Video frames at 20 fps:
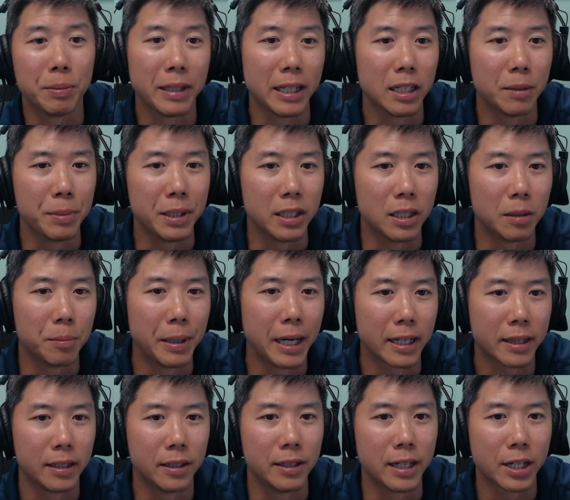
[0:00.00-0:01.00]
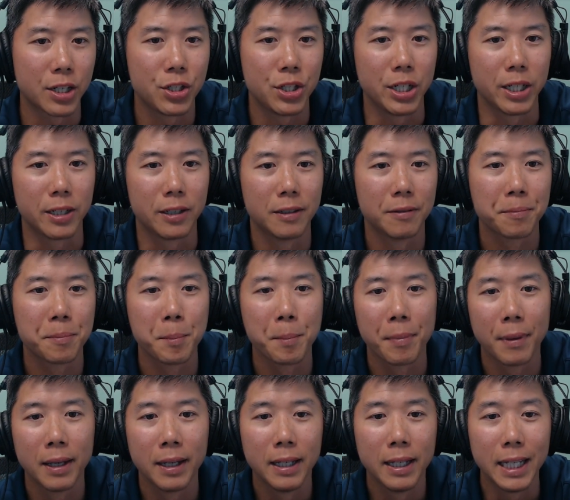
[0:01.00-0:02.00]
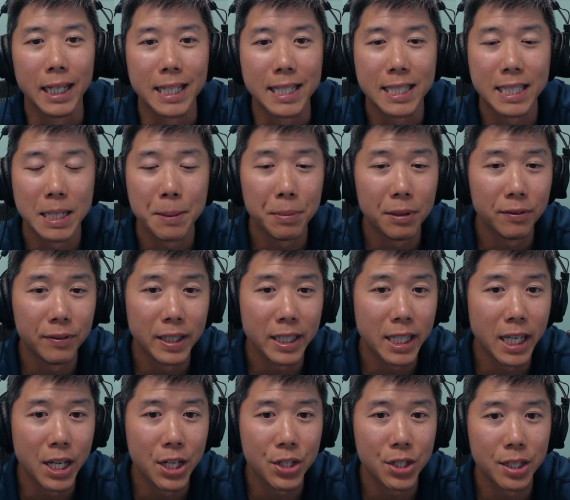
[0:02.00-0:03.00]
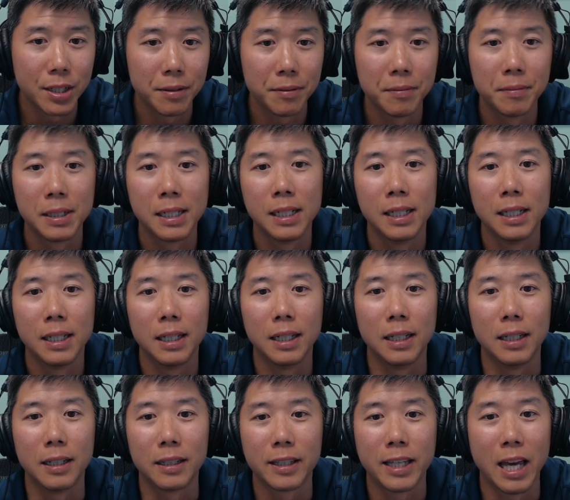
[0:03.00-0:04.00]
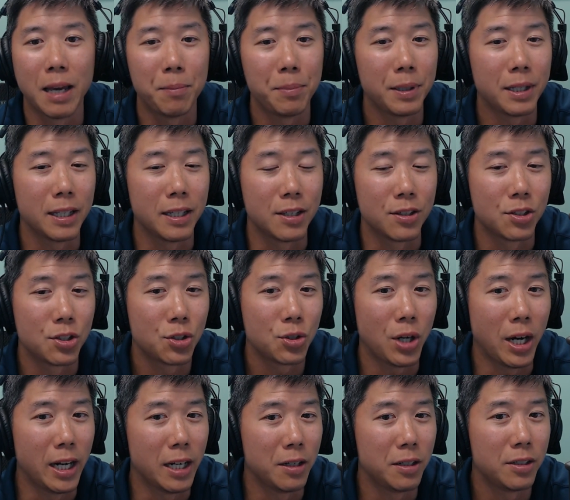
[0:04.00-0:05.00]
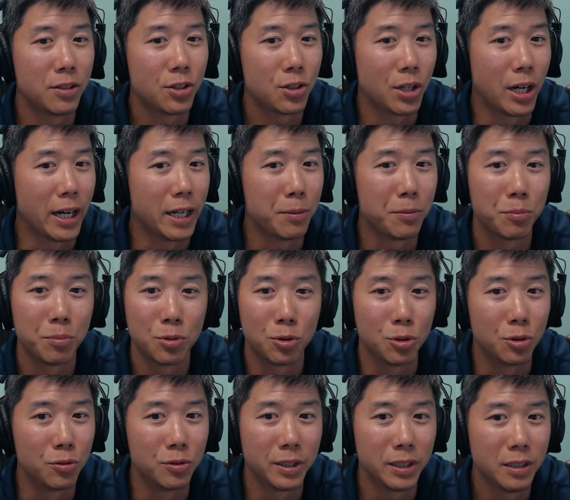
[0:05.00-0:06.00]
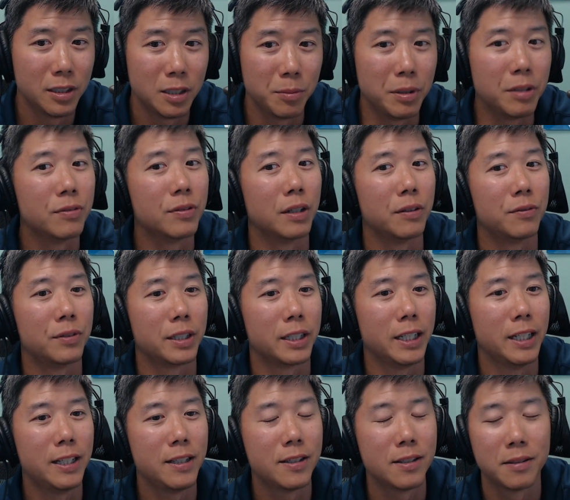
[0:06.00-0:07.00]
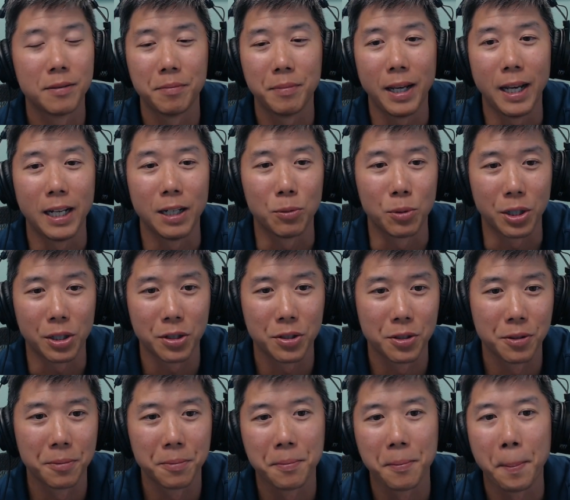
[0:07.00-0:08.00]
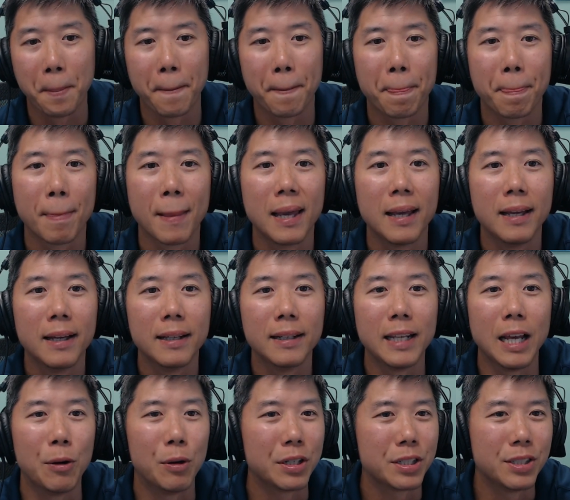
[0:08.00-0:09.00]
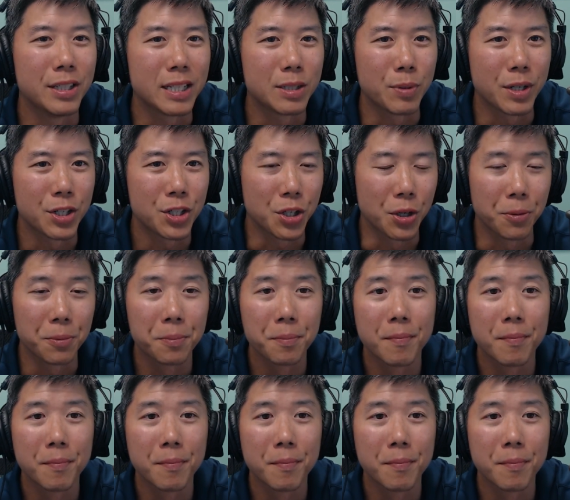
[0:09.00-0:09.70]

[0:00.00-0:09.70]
plan to be there back there next year. A simple vacation uh, camping is tried, tried and proven to be fun for kids, and it works. Now, on to this week's show.